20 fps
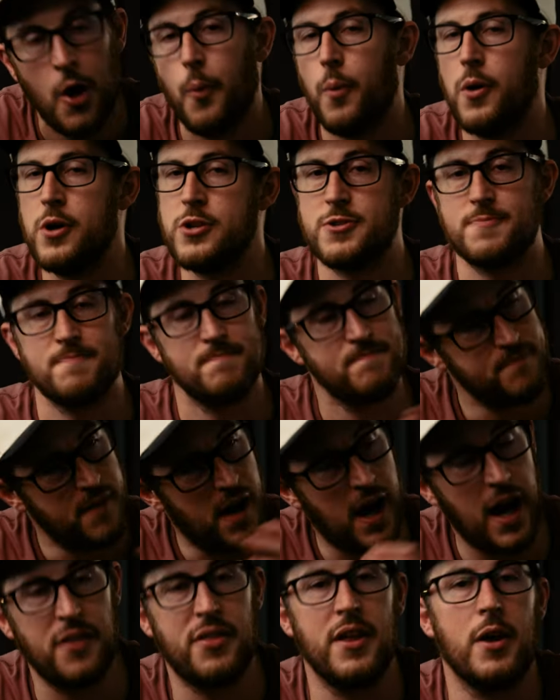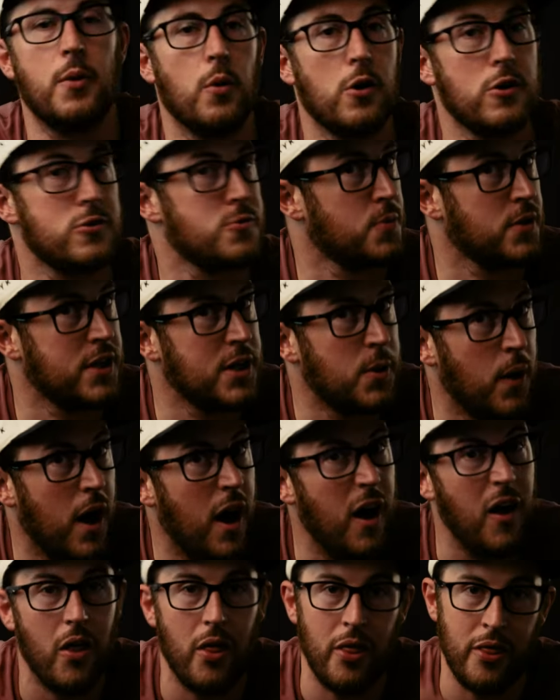which I think worked really
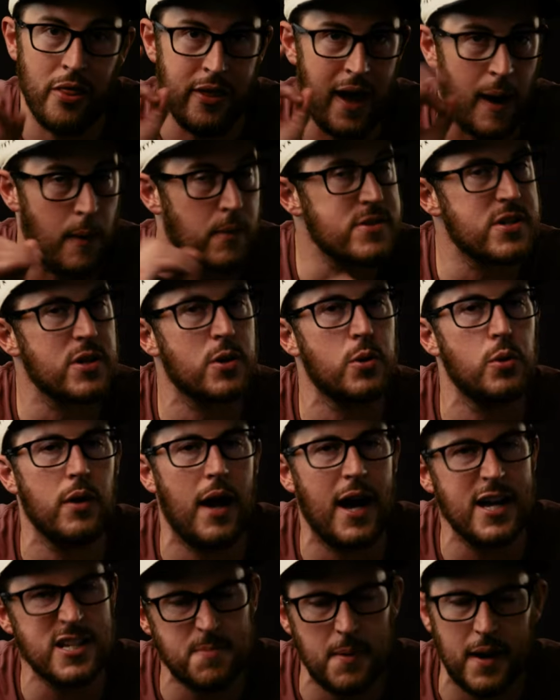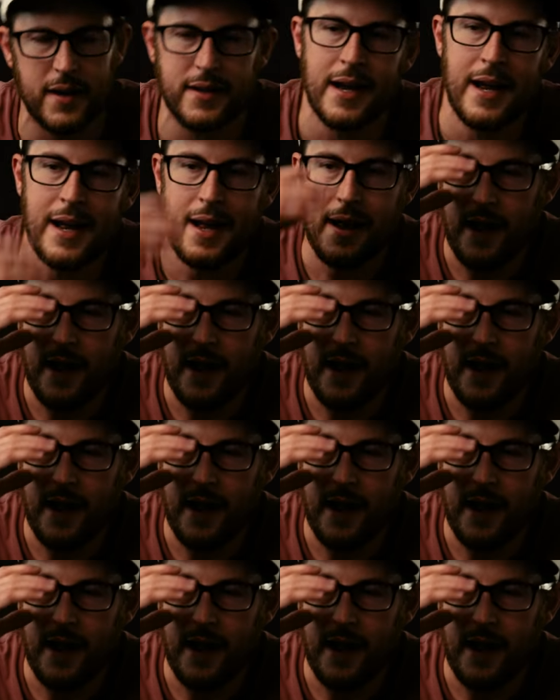well. That was a cool aspect.